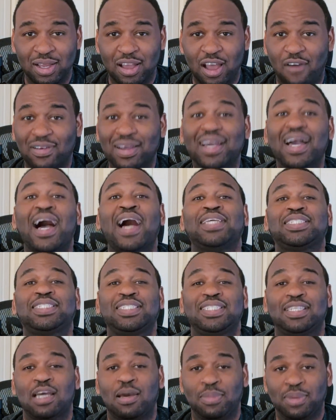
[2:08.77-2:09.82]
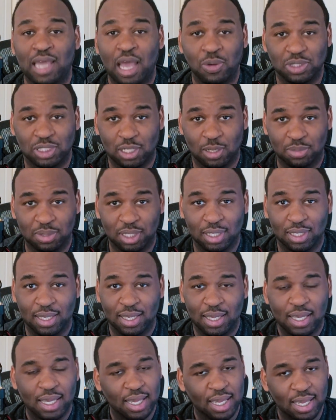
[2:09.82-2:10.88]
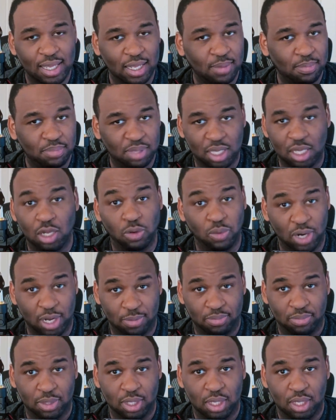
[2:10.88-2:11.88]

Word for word: of constantly coming out with something and it being great.